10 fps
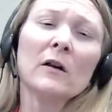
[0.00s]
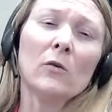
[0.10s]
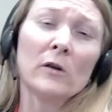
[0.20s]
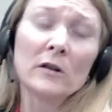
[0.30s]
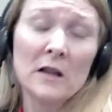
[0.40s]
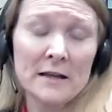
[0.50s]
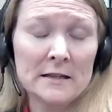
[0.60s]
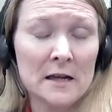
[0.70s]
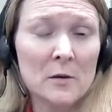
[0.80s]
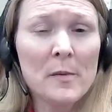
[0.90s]
or client
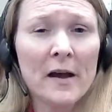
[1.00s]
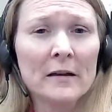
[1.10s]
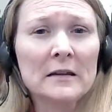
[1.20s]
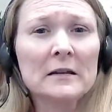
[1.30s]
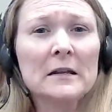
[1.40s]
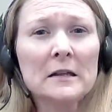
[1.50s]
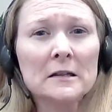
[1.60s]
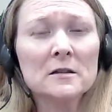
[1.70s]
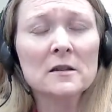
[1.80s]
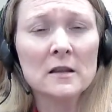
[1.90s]
data packet
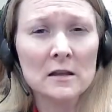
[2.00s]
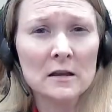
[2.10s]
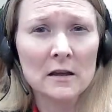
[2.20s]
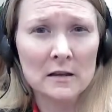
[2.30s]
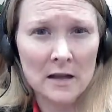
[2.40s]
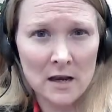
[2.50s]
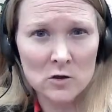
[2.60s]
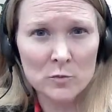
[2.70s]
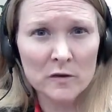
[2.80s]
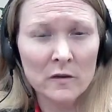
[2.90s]
is the
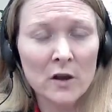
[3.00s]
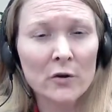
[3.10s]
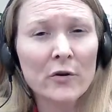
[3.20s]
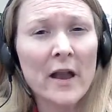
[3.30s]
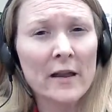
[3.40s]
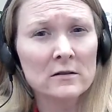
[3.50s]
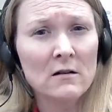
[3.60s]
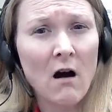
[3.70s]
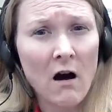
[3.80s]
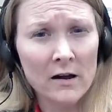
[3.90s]
engagement letter and
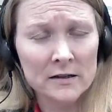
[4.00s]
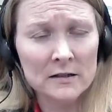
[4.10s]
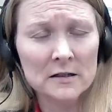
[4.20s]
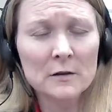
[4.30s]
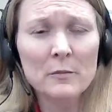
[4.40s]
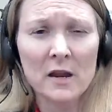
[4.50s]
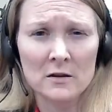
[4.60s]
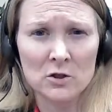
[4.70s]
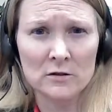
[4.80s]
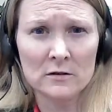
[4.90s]
audit
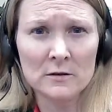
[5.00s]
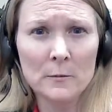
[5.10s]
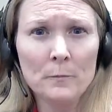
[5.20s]
pages.